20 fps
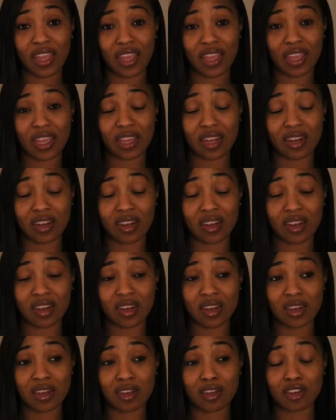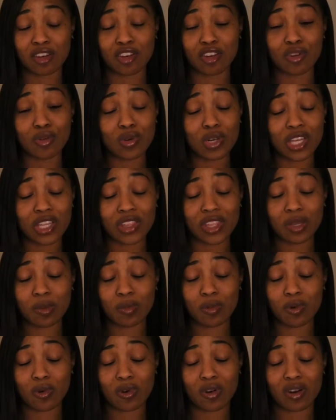and do nothing
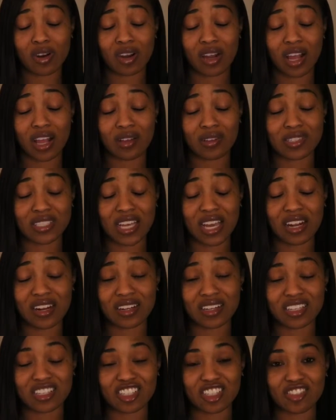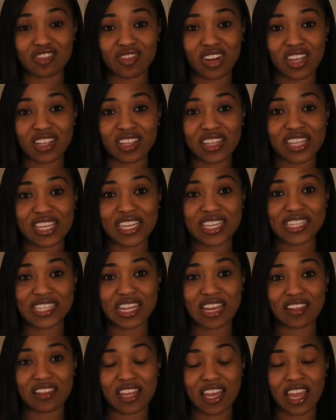more outside of it. Just write things
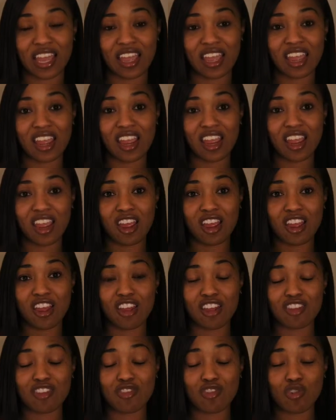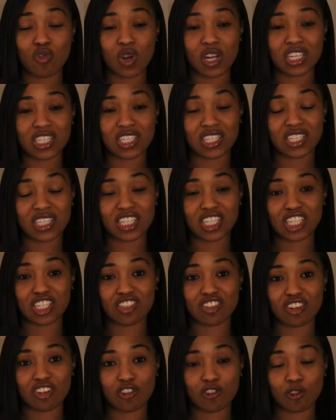down that you question in a
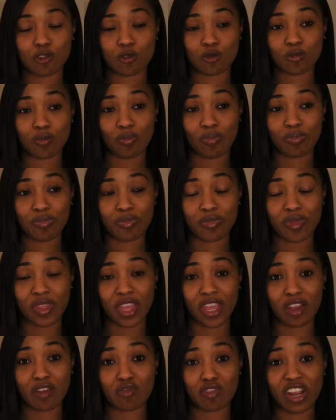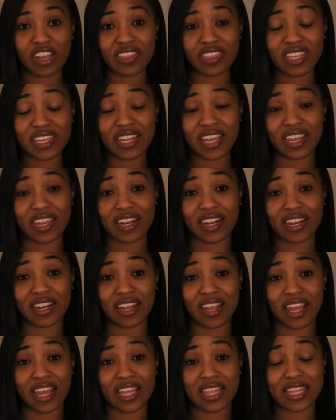journal and write the date
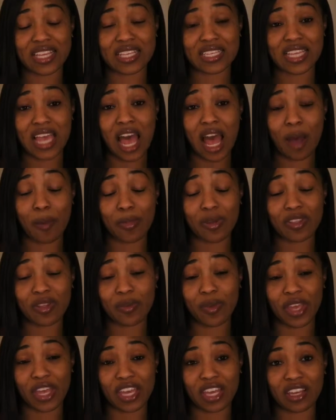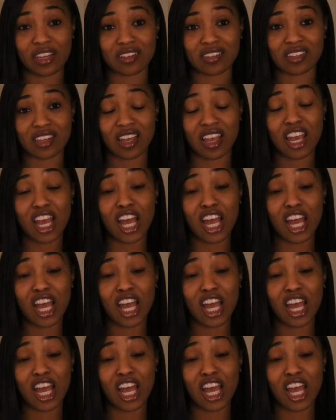at the top of the page